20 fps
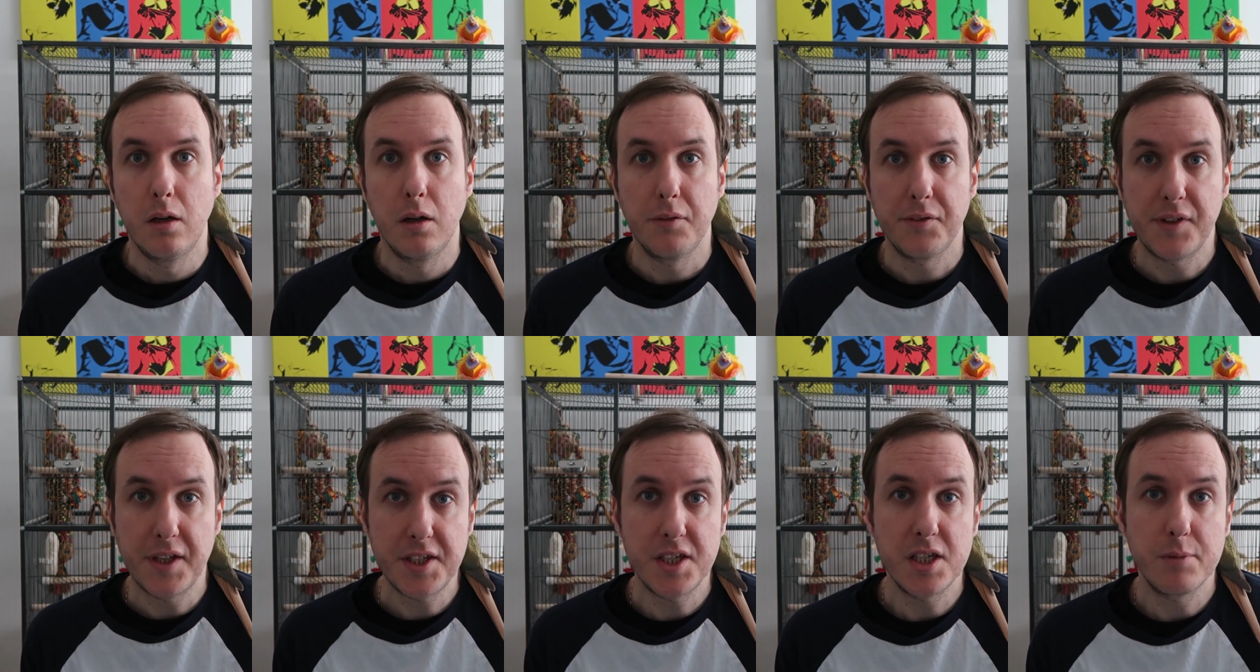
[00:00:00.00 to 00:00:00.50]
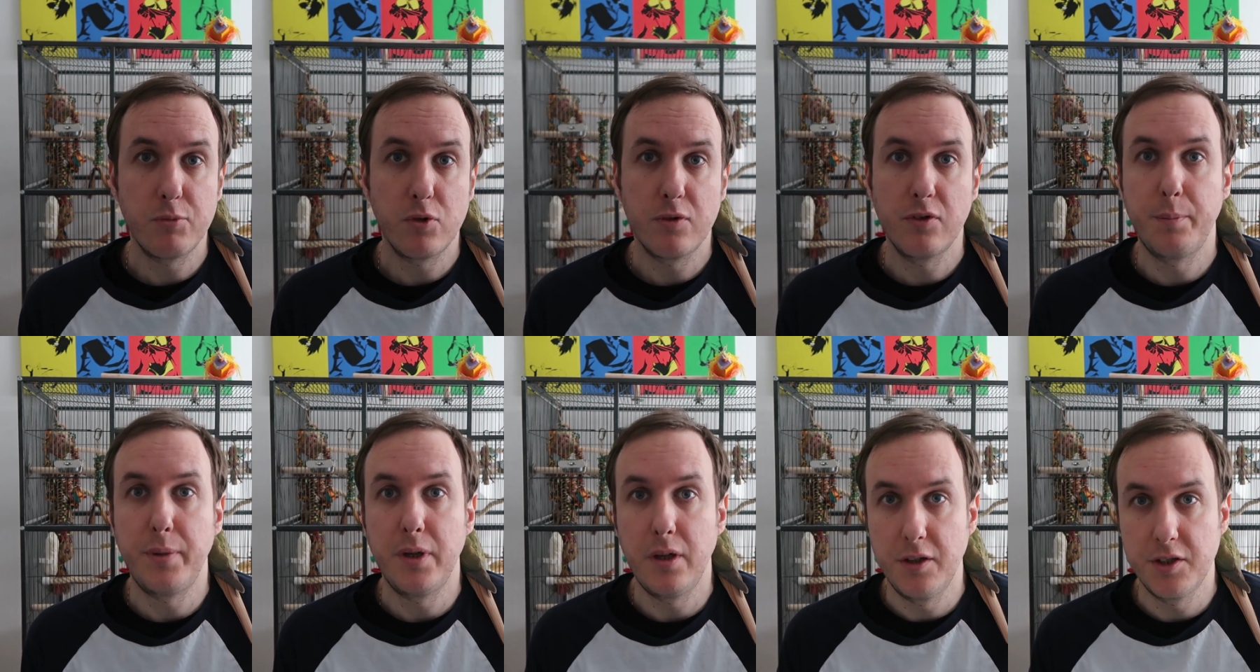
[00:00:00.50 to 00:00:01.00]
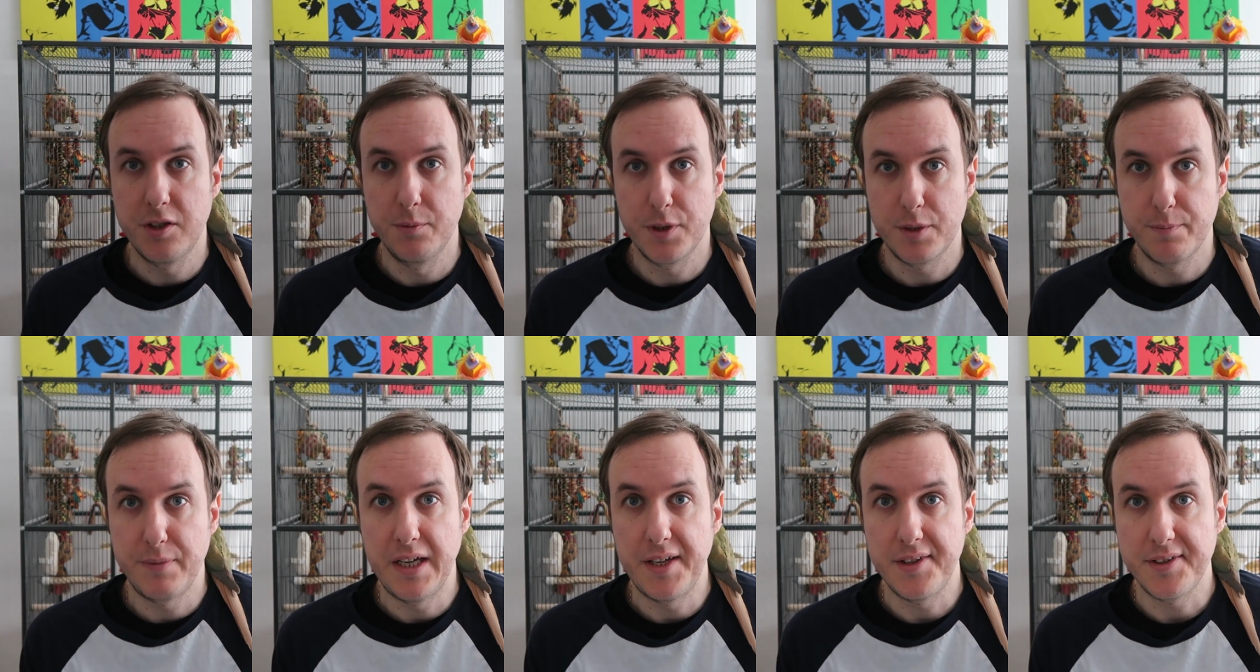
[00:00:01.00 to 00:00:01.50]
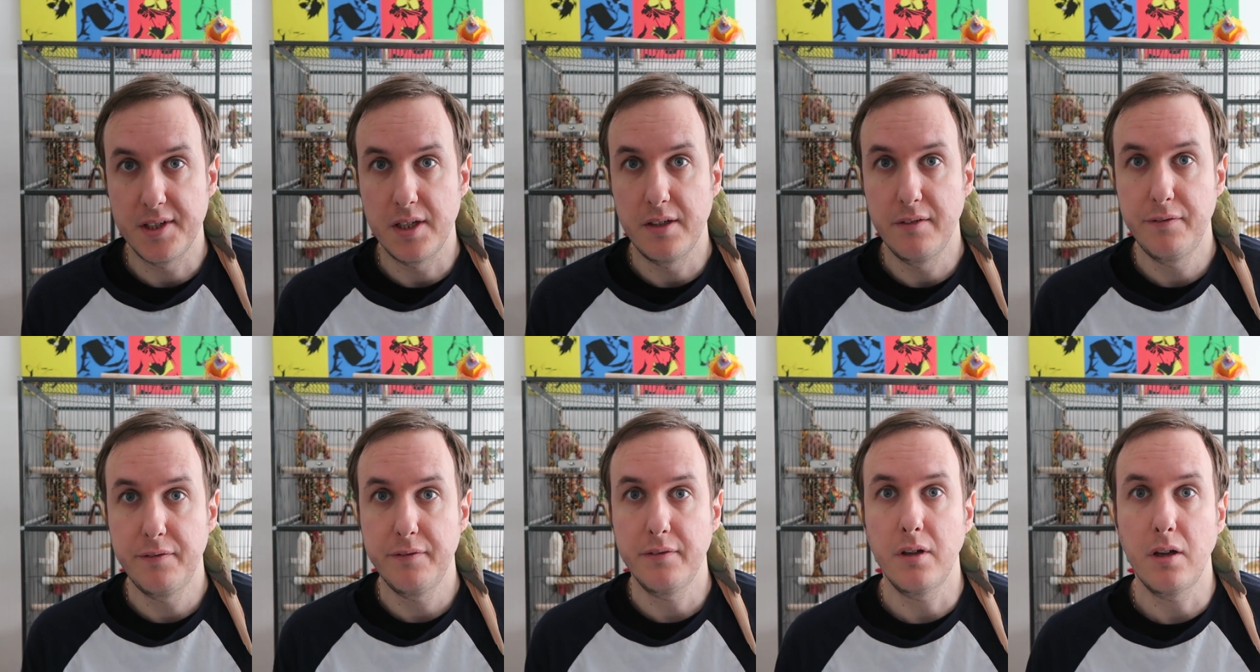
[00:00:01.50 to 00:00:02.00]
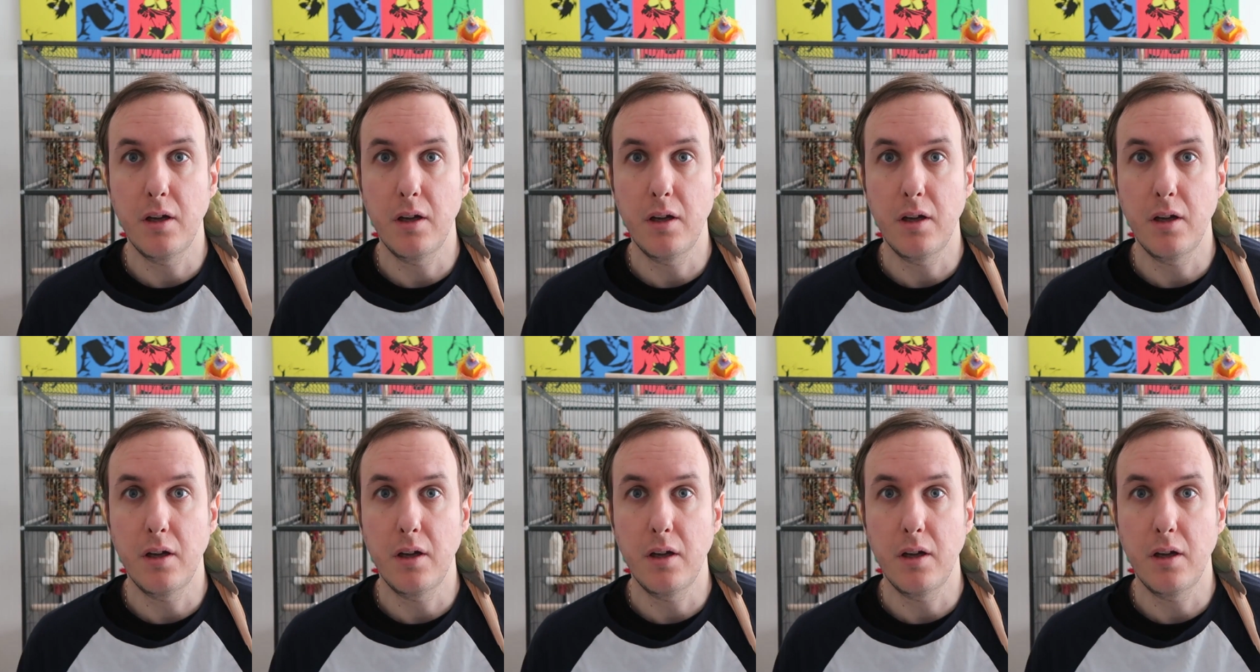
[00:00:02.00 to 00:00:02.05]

This is more of a personal perspective.